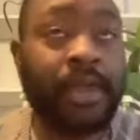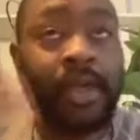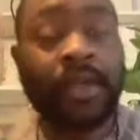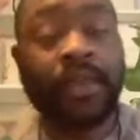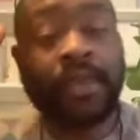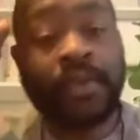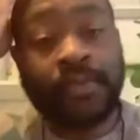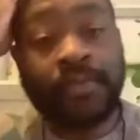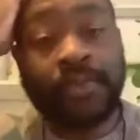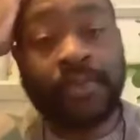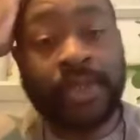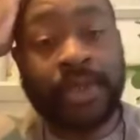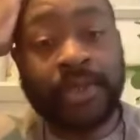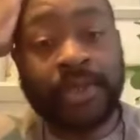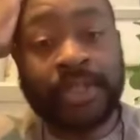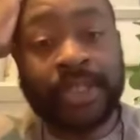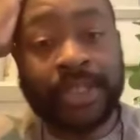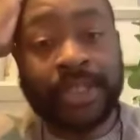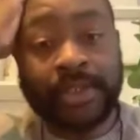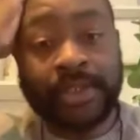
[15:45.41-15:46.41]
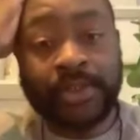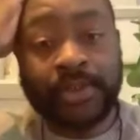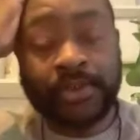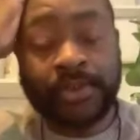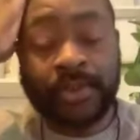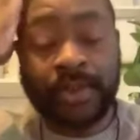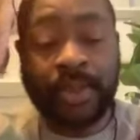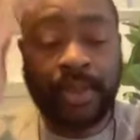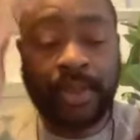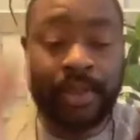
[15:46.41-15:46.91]
I think beyond that
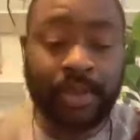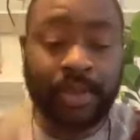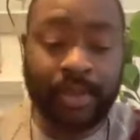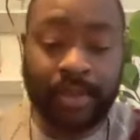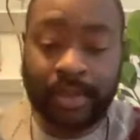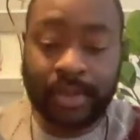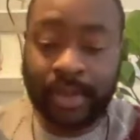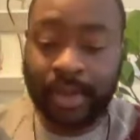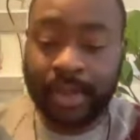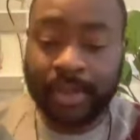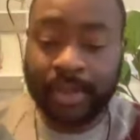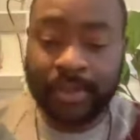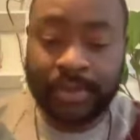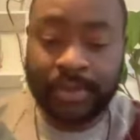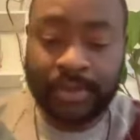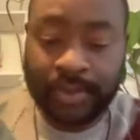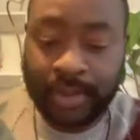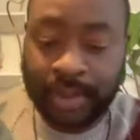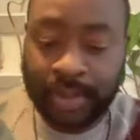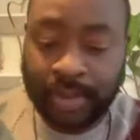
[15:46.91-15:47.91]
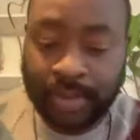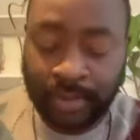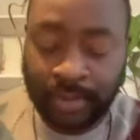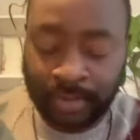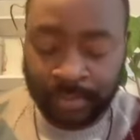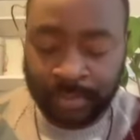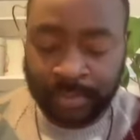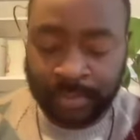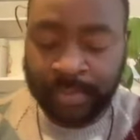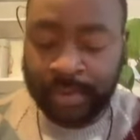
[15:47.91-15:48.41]
too, I think I
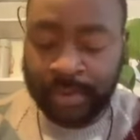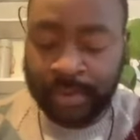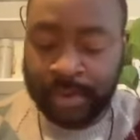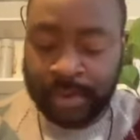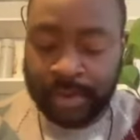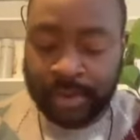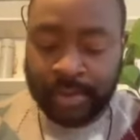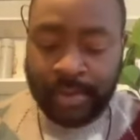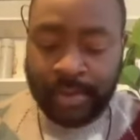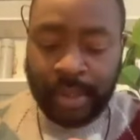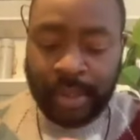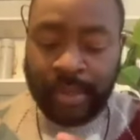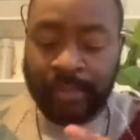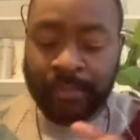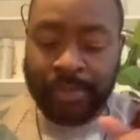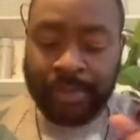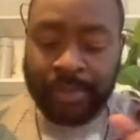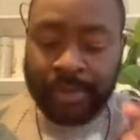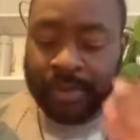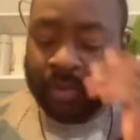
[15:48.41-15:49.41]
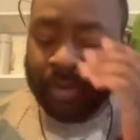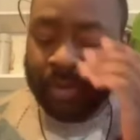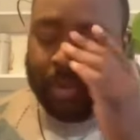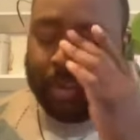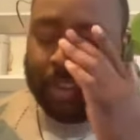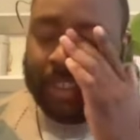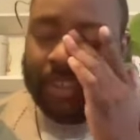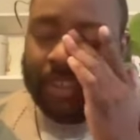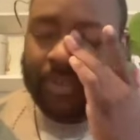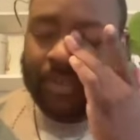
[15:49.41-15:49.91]
think building on
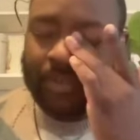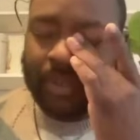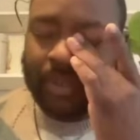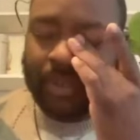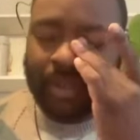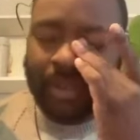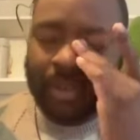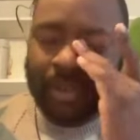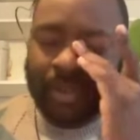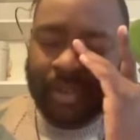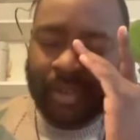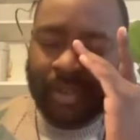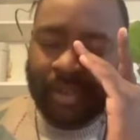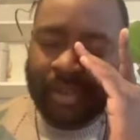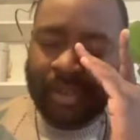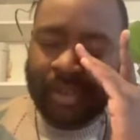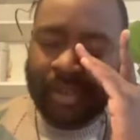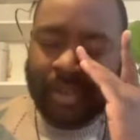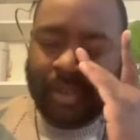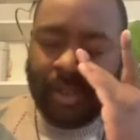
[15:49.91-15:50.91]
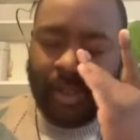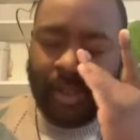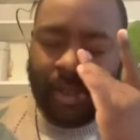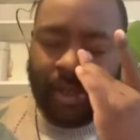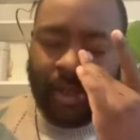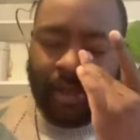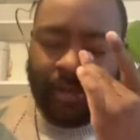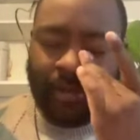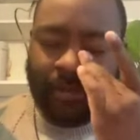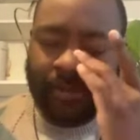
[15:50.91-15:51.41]
that too, I think,
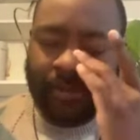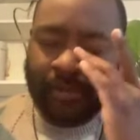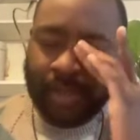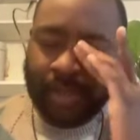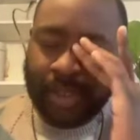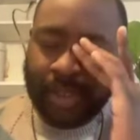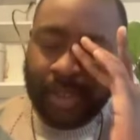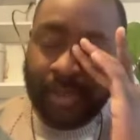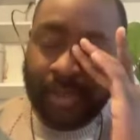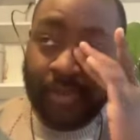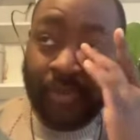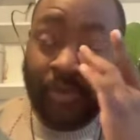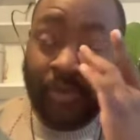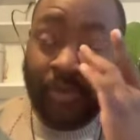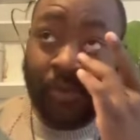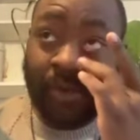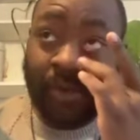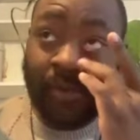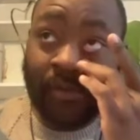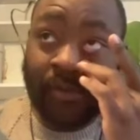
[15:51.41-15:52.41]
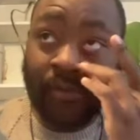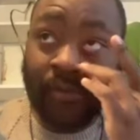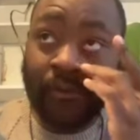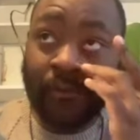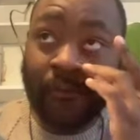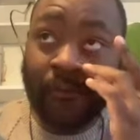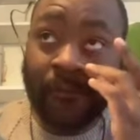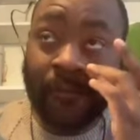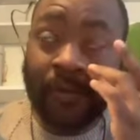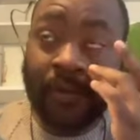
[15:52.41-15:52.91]
you know, once you
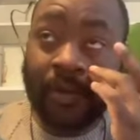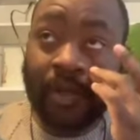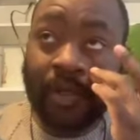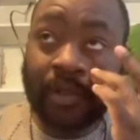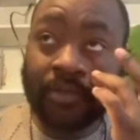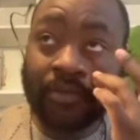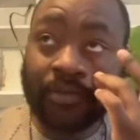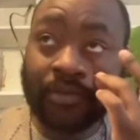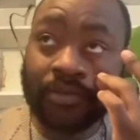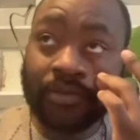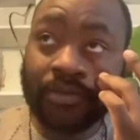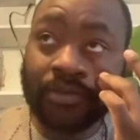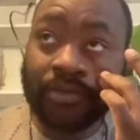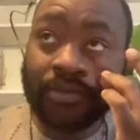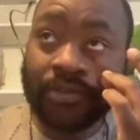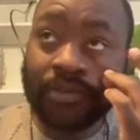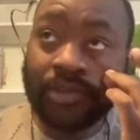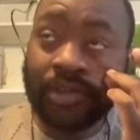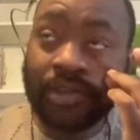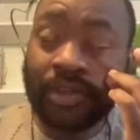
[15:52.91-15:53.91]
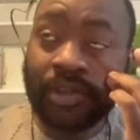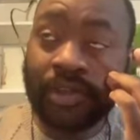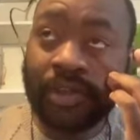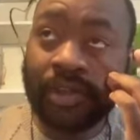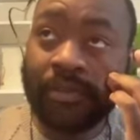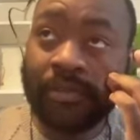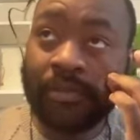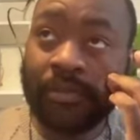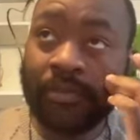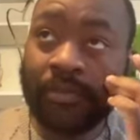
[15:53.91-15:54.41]
figure out,
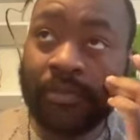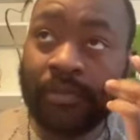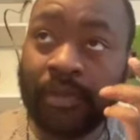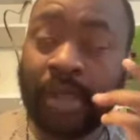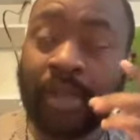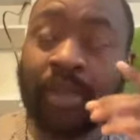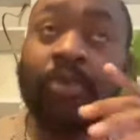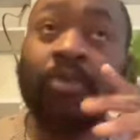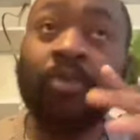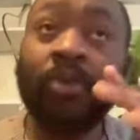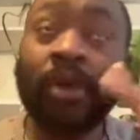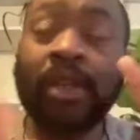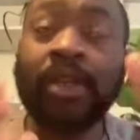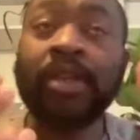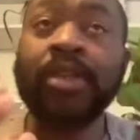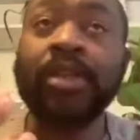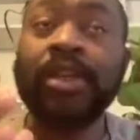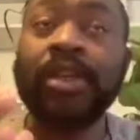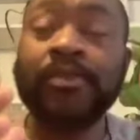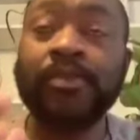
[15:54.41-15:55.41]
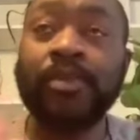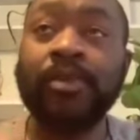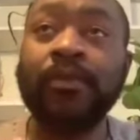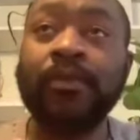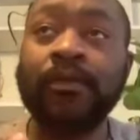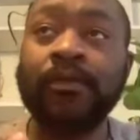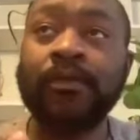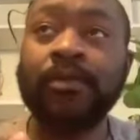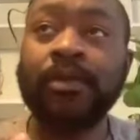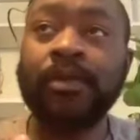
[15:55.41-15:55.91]
I think one thing that's
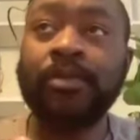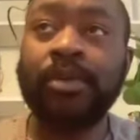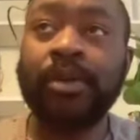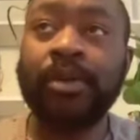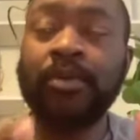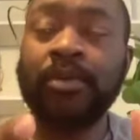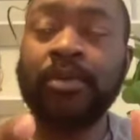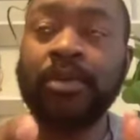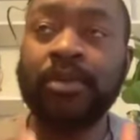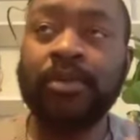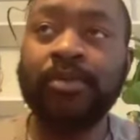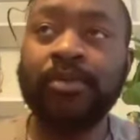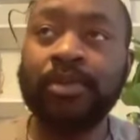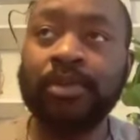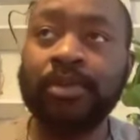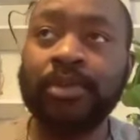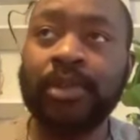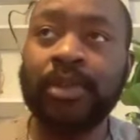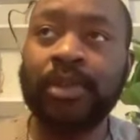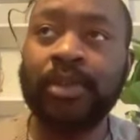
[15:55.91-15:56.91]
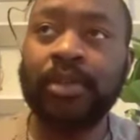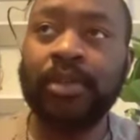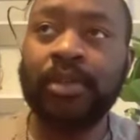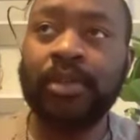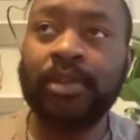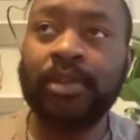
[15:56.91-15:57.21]
beautiful about what you're building,